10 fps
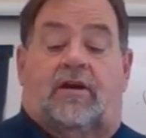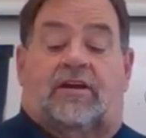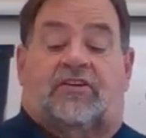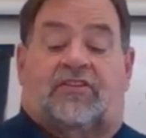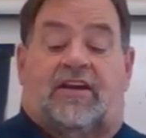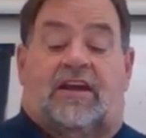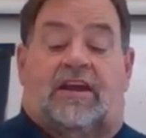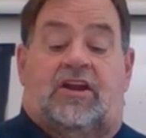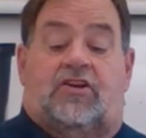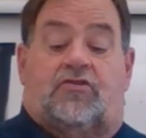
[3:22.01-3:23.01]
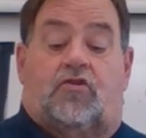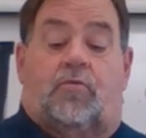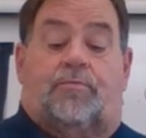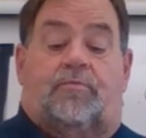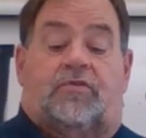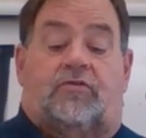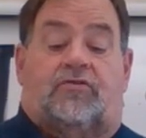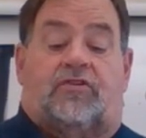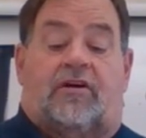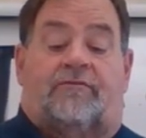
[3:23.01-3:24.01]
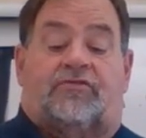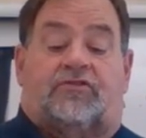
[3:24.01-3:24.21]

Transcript: and assign each group of